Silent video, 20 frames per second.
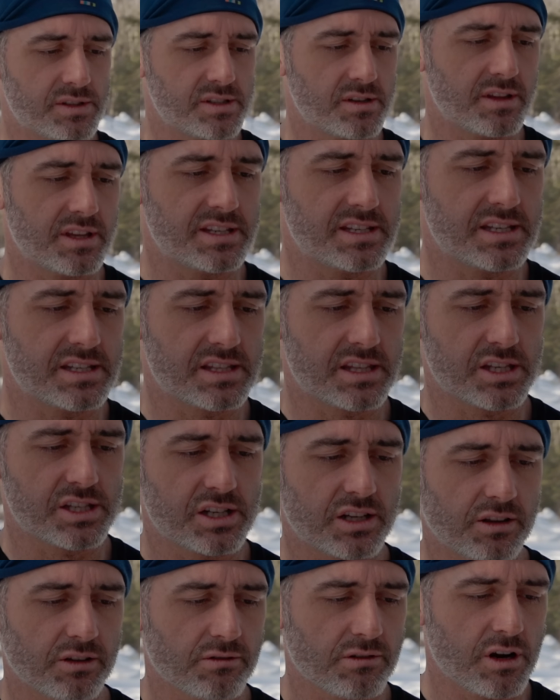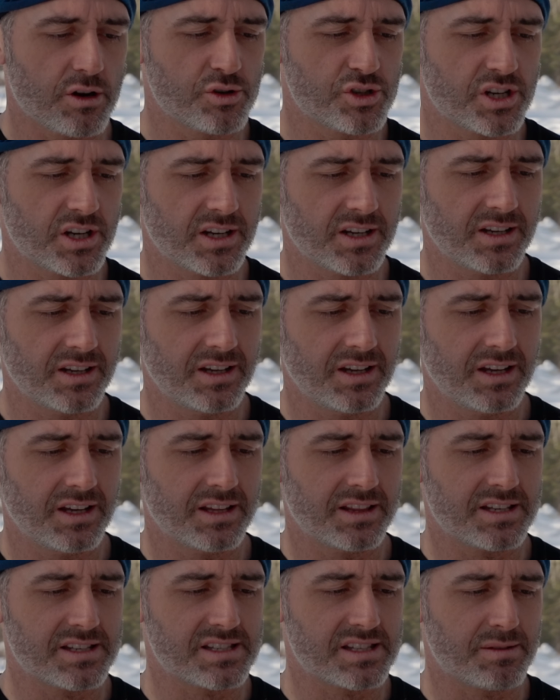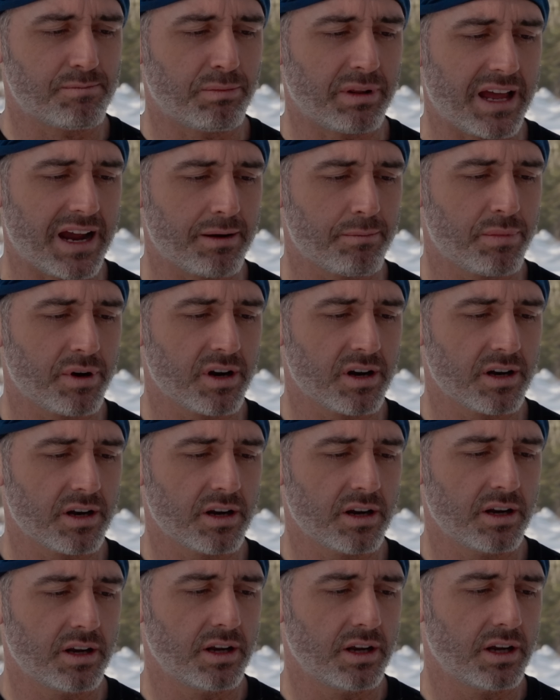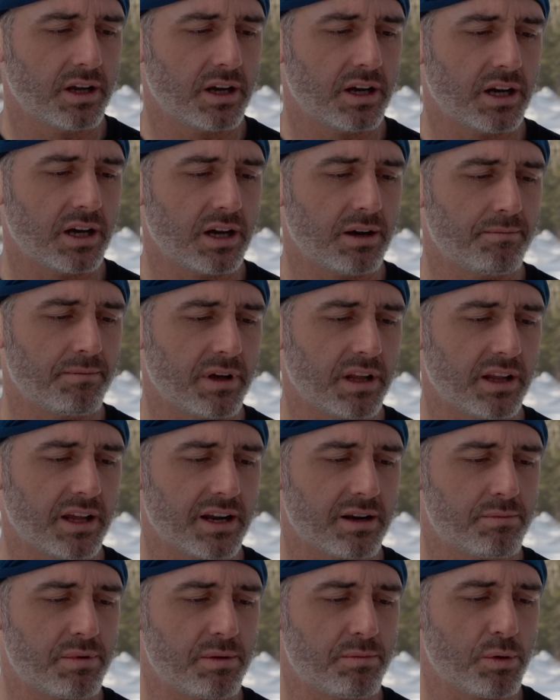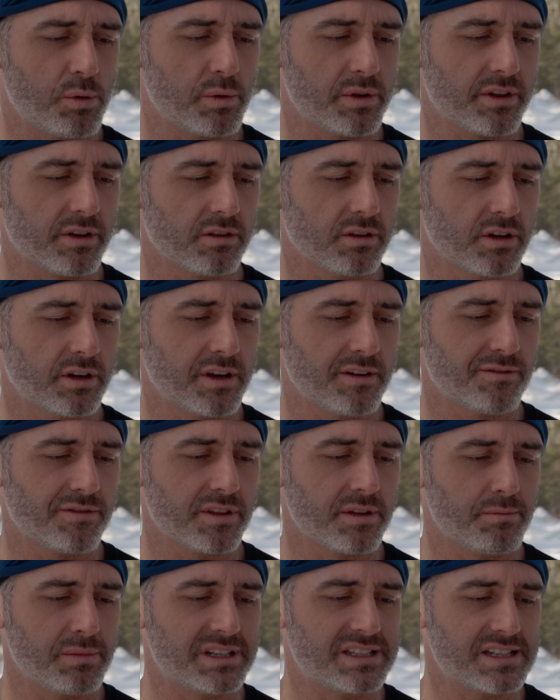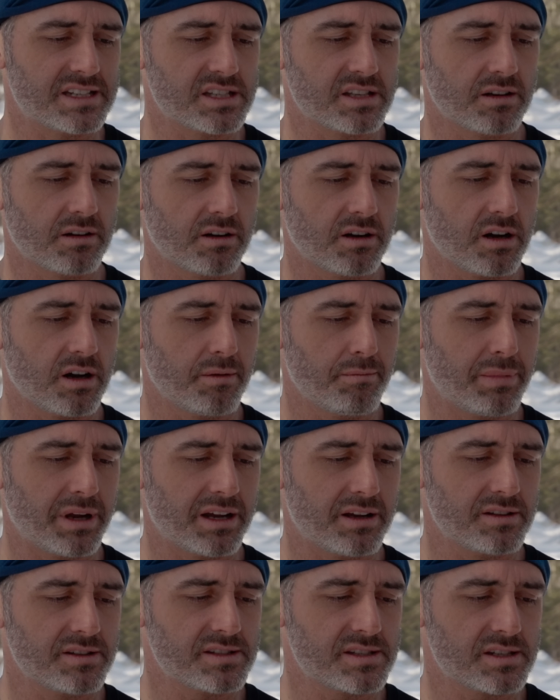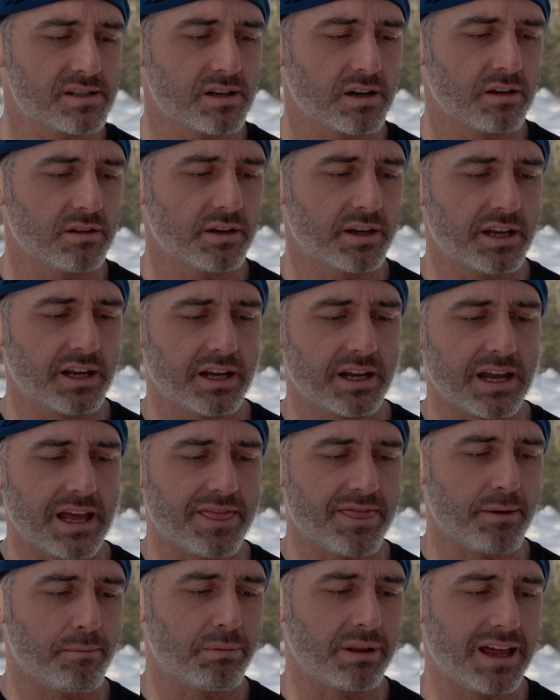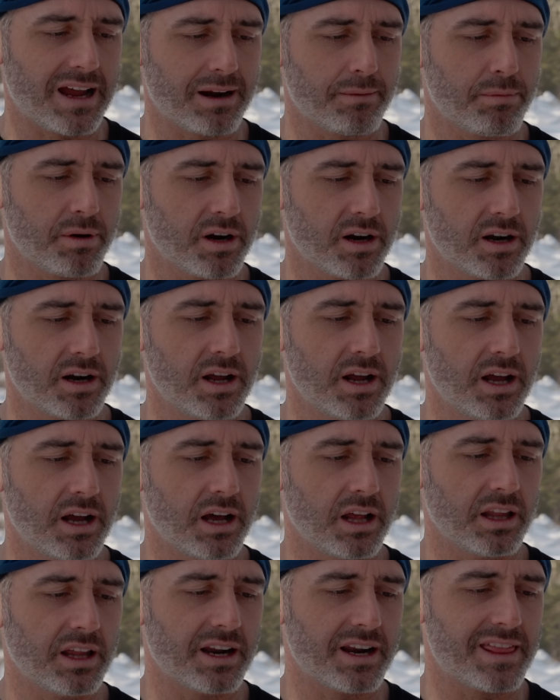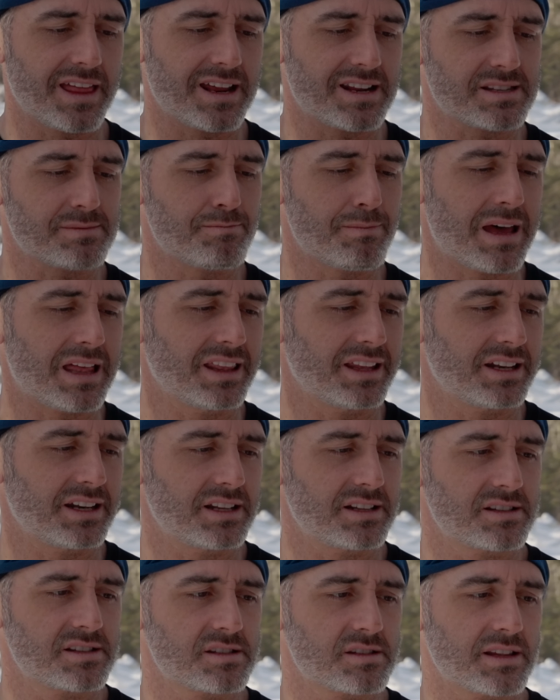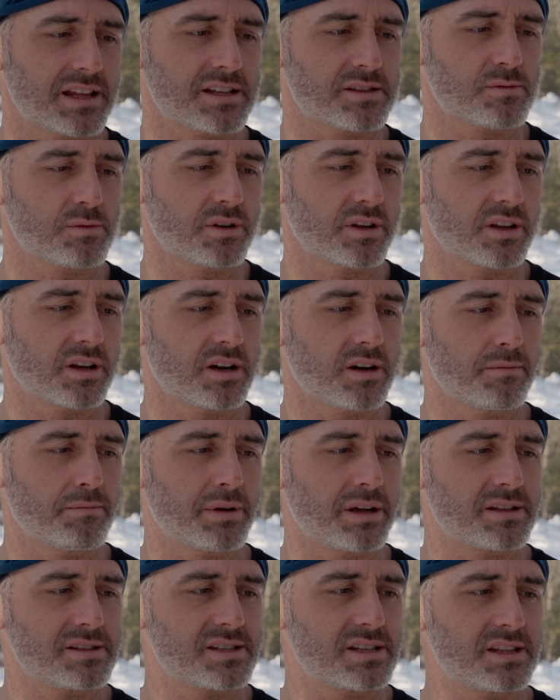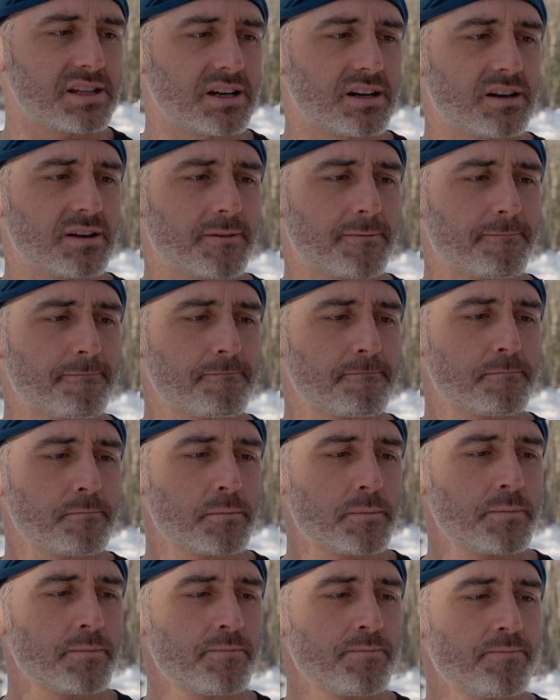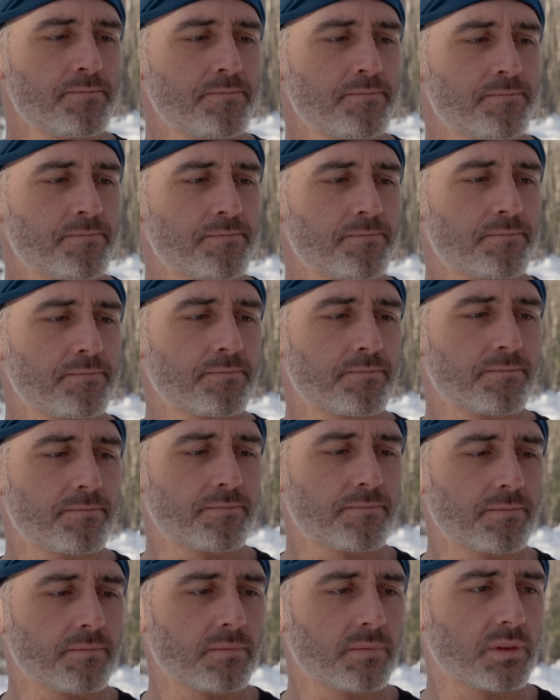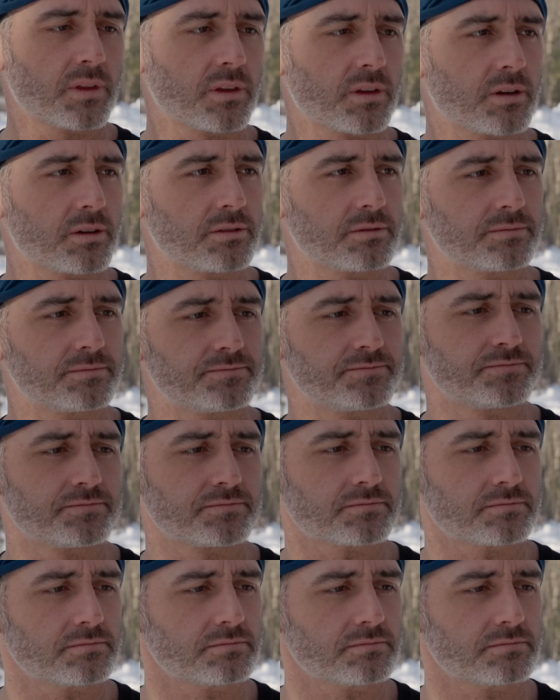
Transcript: So this is the sclerotia, this is the black part. Um, a lot of people, when they're looking for the medicinal compounds, are looking at the black part. A lot of that is melanin, so that's one of the compounds in there. That's so great. And what's this so good for?